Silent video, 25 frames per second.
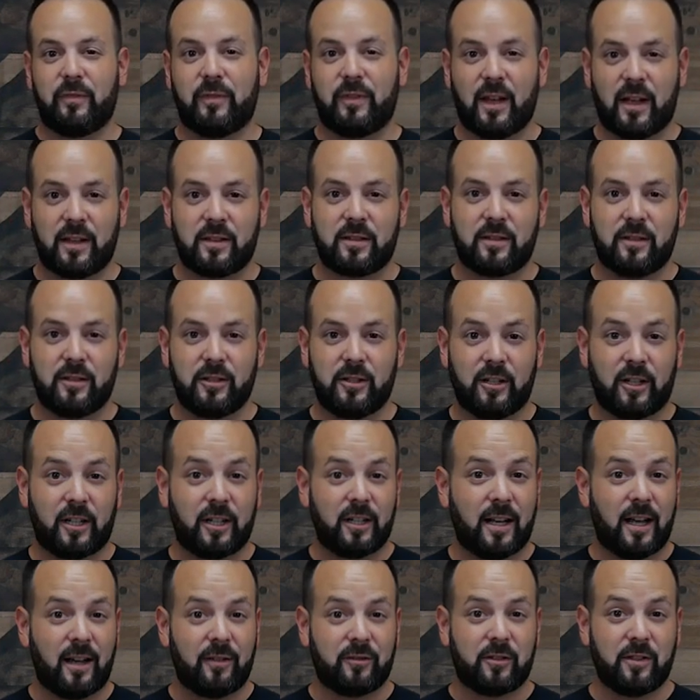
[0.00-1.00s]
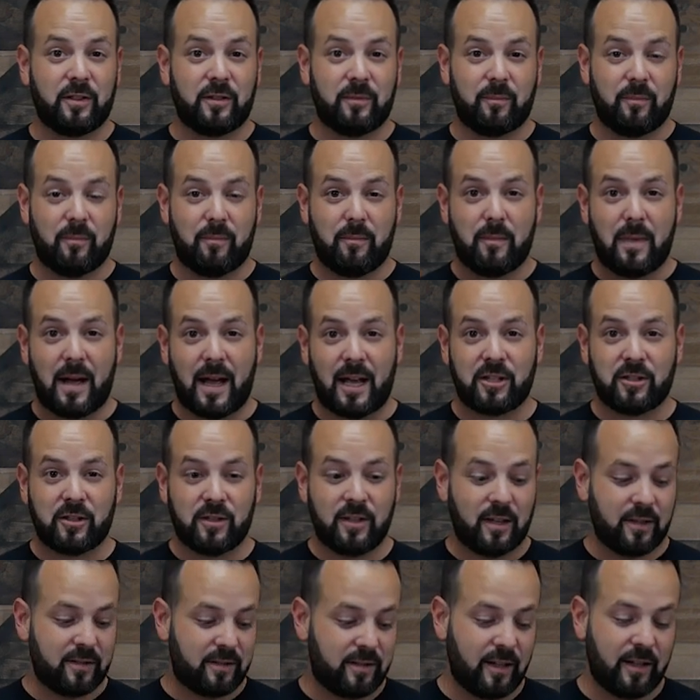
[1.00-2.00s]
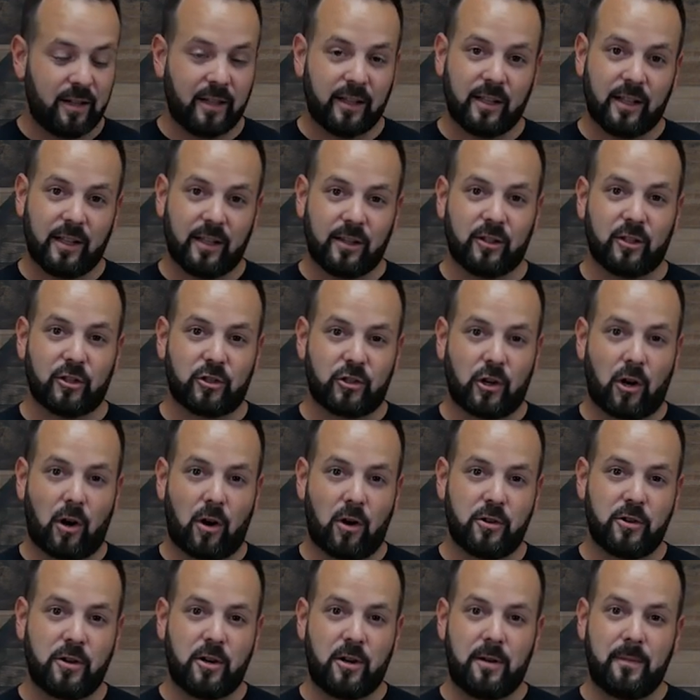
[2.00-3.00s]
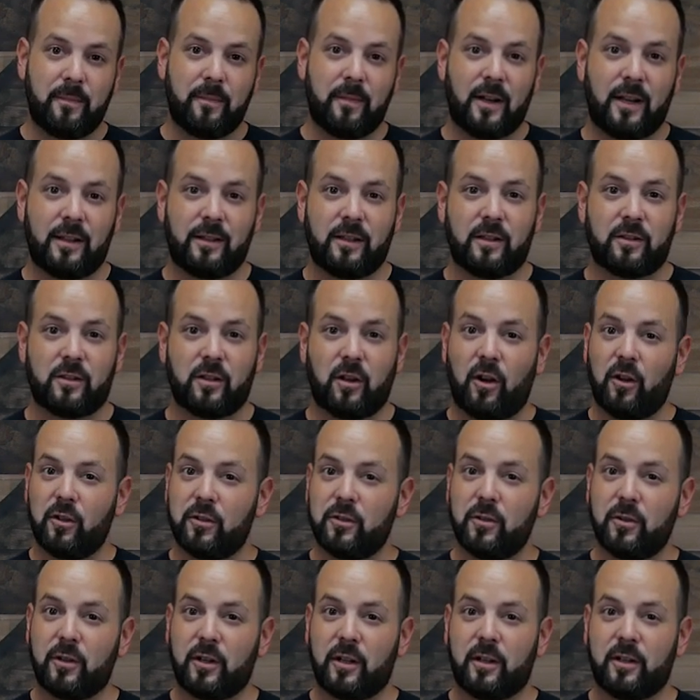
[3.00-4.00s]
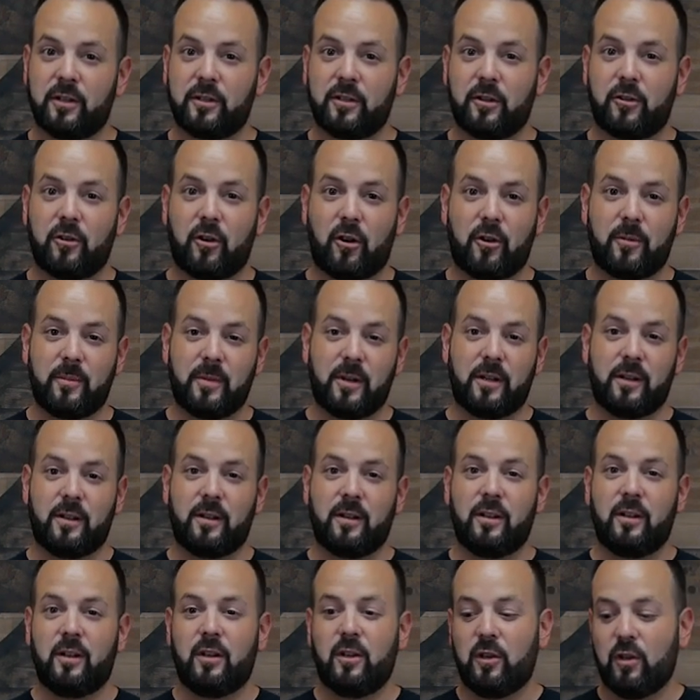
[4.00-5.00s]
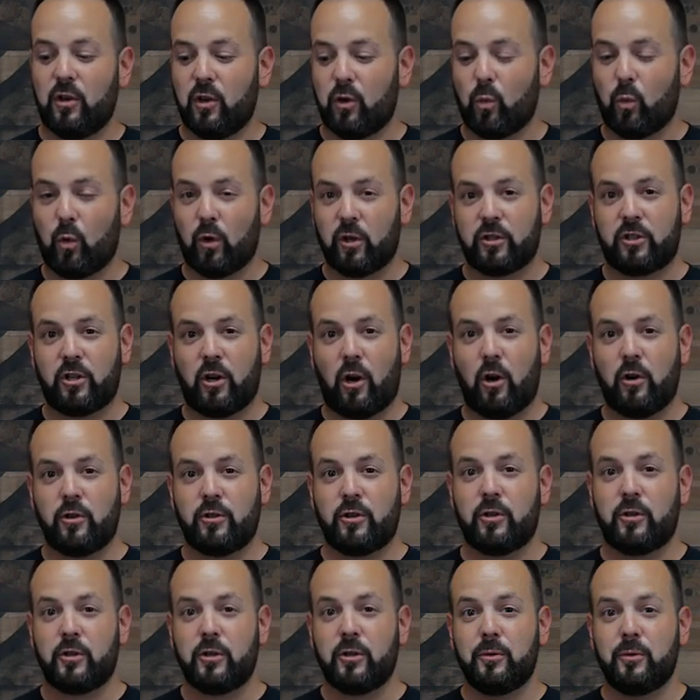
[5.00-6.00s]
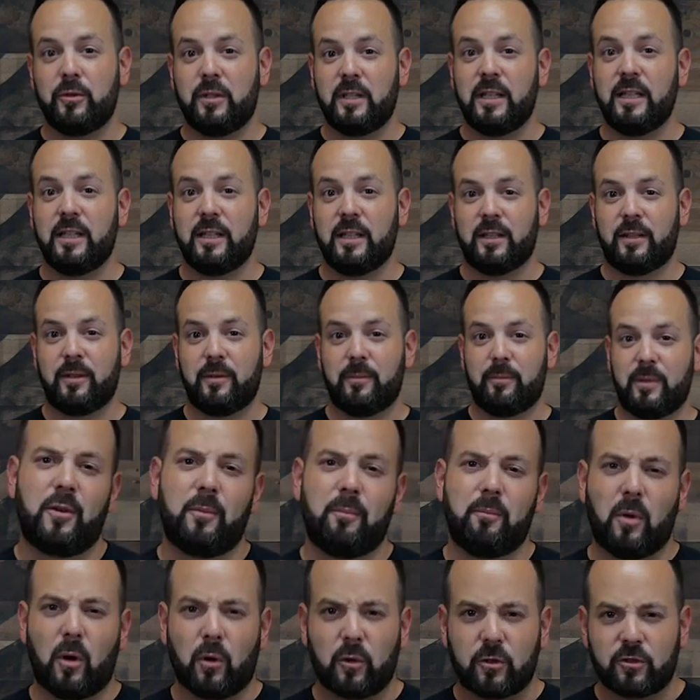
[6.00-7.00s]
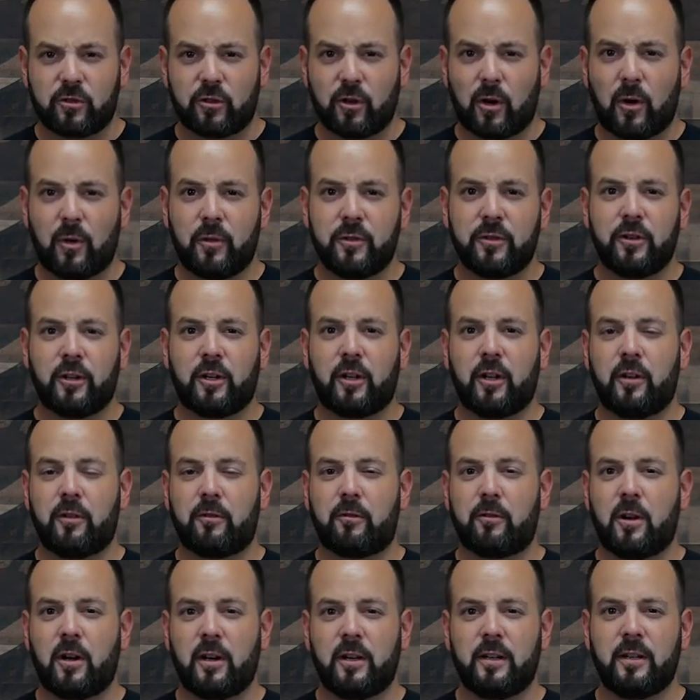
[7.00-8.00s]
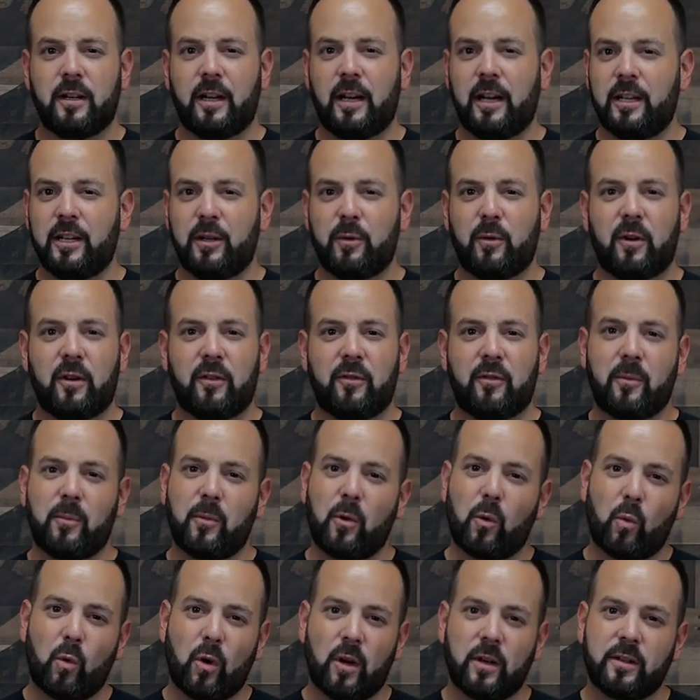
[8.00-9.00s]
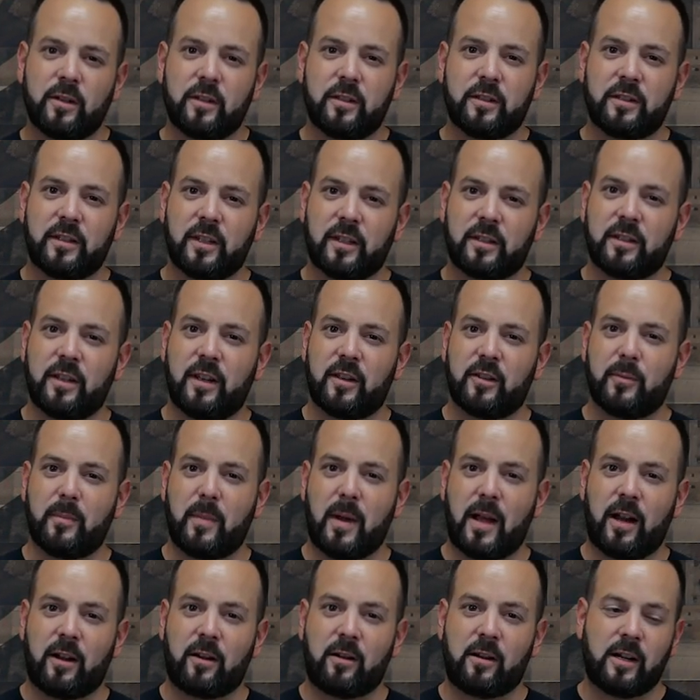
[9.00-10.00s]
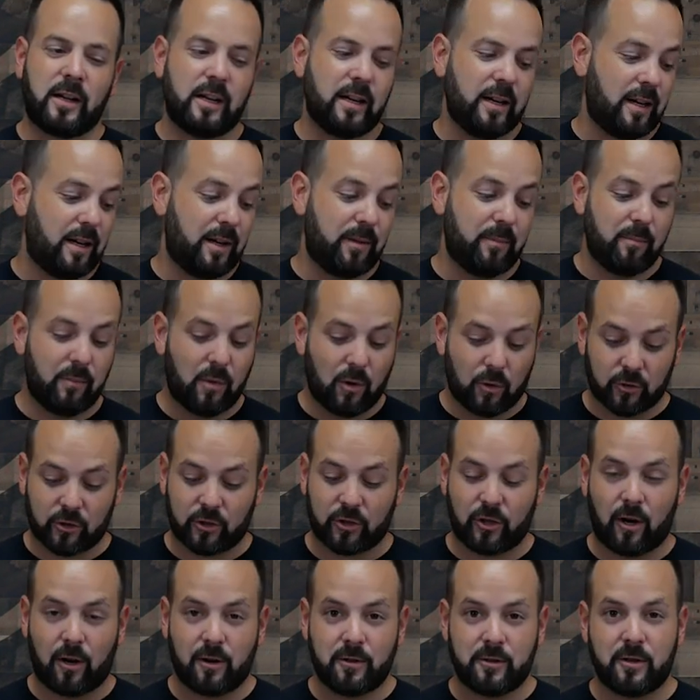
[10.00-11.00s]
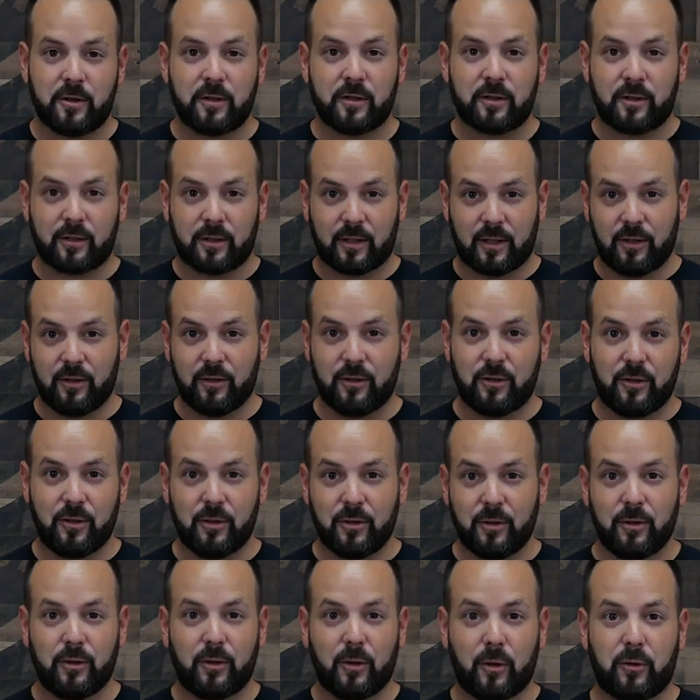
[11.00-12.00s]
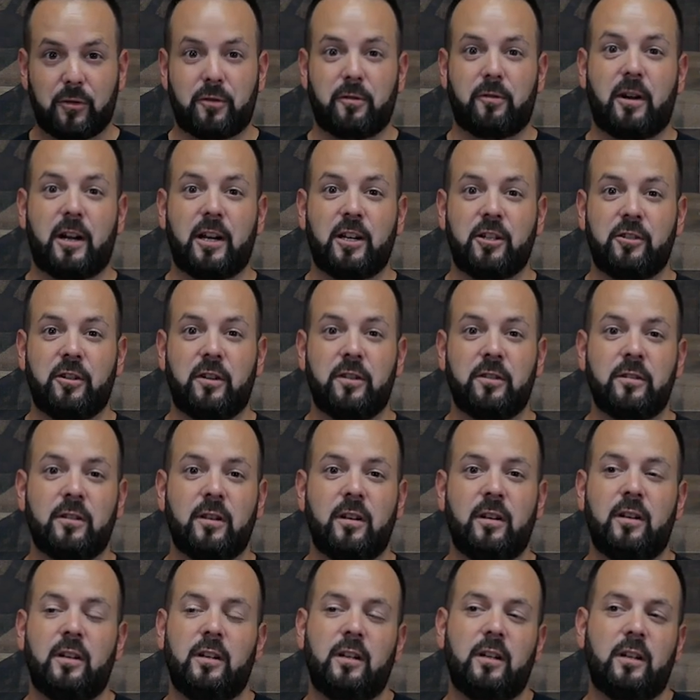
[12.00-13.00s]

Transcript: that's you're gonna have to match that setting in the charger and it's also gonna determine what charger you need. Most drones are going to run anywhere from a 1 to 6S battery, and most chargers can do those ranges.